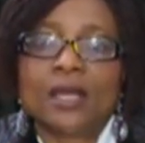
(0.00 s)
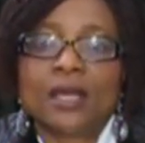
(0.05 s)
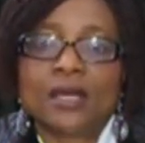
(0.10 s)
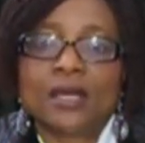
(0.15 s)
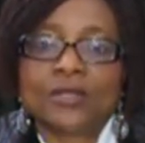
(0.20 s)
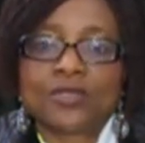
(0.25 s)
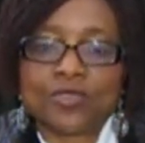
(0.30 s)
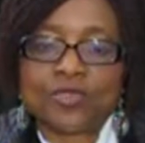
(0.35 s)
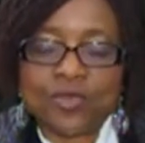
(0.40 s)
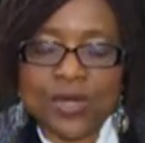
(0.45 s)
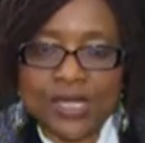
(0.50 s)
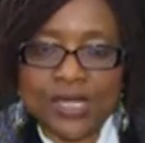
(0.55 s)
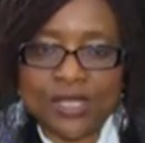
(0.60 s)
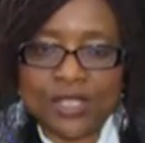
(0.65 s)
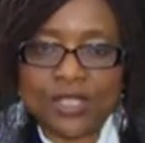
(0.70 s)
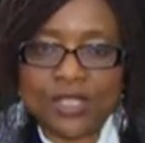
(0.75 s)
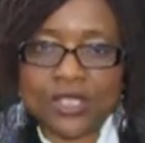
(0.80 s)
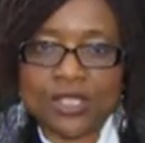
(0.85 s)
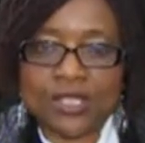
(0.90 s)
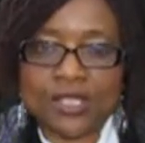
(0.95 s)

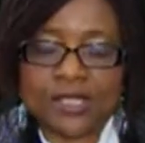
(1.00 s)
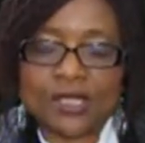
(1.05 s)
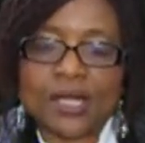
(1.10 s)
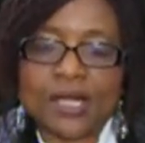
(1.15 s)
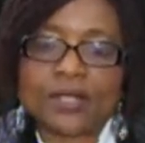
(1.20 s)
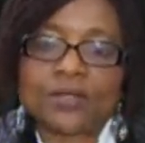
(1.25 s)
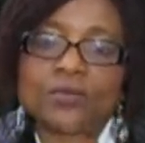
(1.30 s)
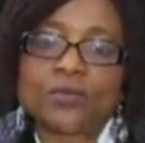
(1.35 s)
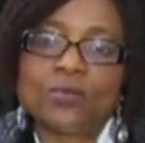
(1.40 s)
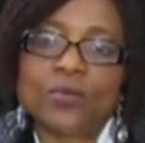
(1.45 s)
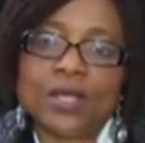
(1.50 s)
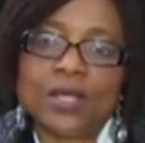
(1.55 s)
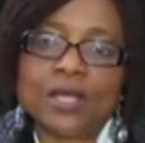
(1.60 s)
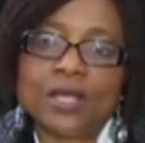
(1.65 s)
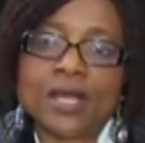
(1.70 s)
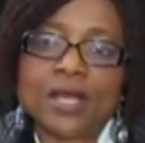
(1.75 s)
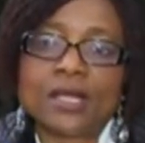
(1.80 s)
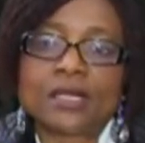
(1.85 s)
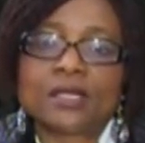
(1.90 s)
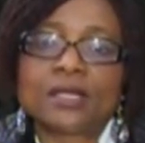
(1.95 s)
strategies that
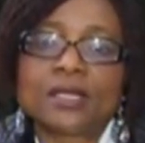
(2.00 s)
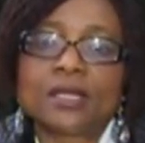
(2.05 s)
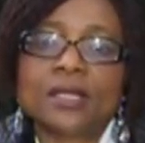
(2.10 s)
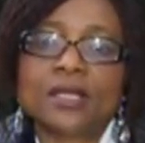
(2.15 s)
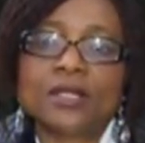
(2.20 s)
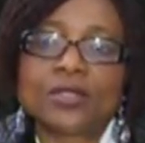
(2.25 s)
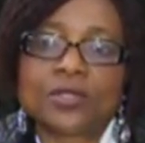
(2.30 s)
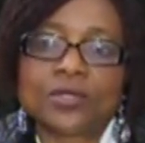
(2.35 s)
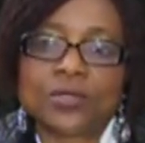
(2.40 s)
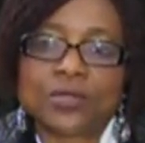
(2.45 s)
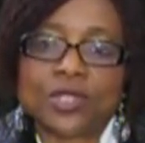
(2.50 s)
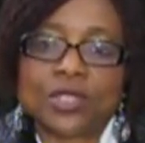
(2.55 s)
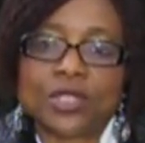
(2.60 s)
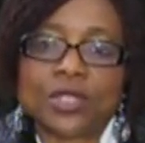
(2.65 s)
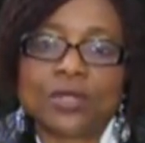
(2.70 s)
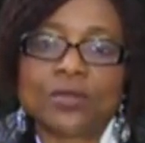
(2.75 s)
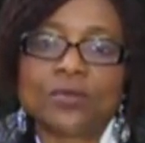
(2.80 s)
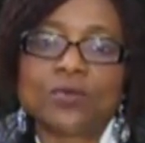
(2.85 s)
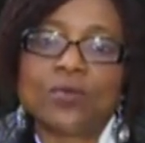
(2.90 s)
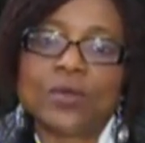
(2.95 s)
we as
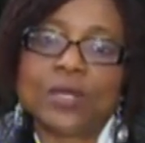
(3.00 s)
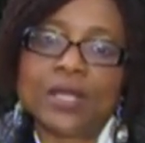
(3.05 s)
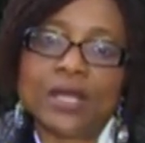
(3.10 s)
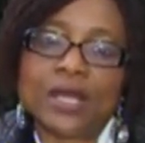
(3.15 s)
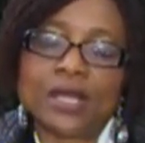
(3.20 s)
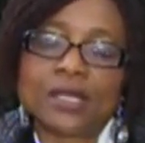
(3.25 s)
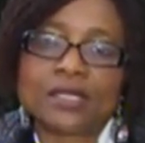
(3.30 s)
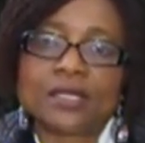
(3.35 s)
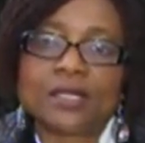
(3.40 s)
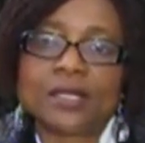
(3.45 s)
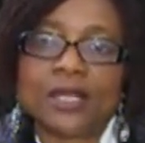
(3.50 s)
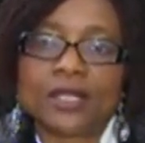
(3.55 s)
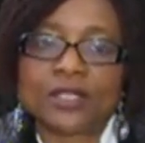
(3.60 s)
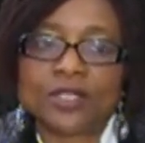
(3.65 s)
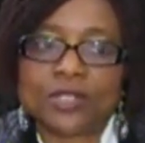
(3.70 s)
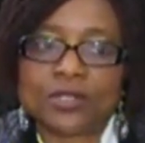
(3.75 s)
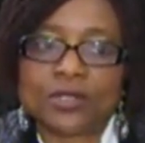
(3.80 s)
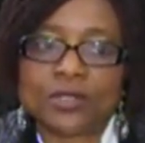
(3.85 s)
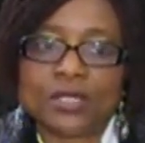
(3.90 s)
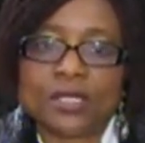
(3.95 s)
institution, we as
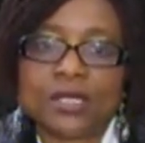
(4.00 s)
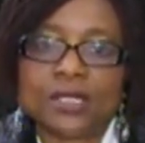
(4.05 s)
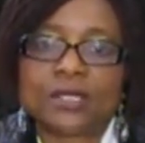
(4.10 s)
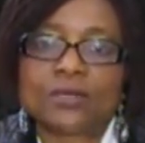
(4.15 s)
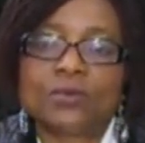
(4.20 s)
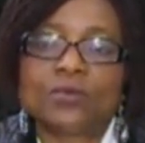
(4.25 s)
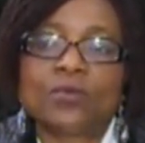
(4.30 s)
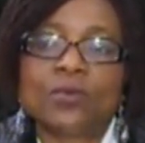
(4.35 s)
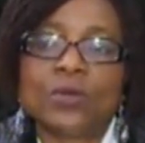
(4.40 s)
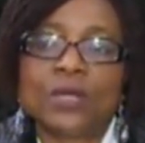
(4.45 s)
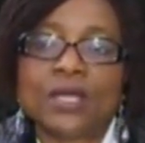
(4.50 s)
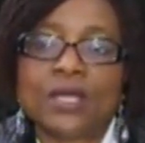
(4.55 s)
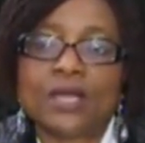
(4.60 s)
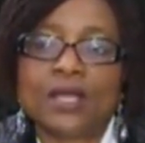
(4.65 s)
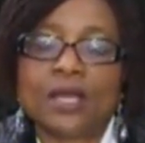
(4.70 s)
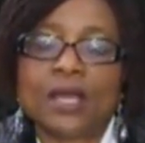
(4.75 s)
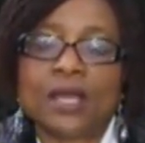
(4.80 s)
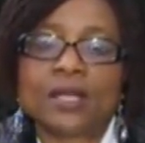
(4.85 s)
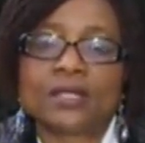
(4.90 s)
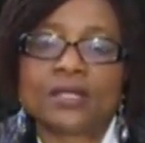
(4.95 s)
lecturers,
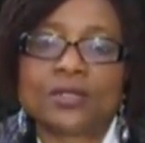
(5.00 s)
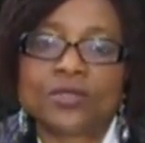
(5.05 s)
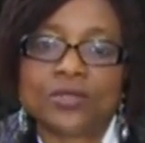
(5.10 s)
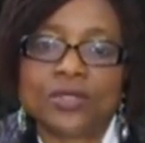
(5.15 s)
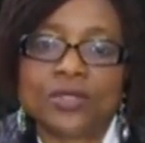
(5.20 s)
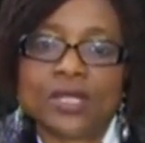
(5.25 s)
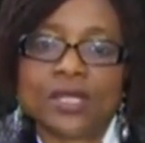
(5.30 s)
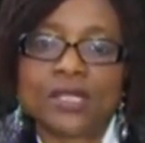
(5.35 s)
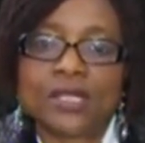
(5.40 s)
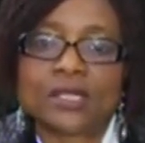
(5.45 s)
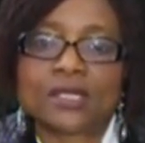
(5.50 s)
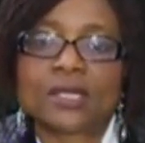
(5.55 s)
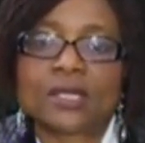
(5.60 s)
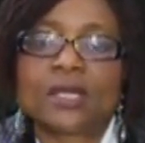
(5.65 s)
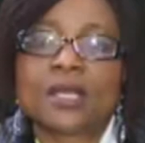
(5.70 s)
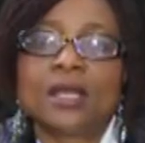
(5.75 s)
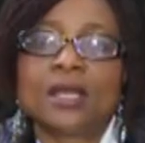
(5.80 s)
we as students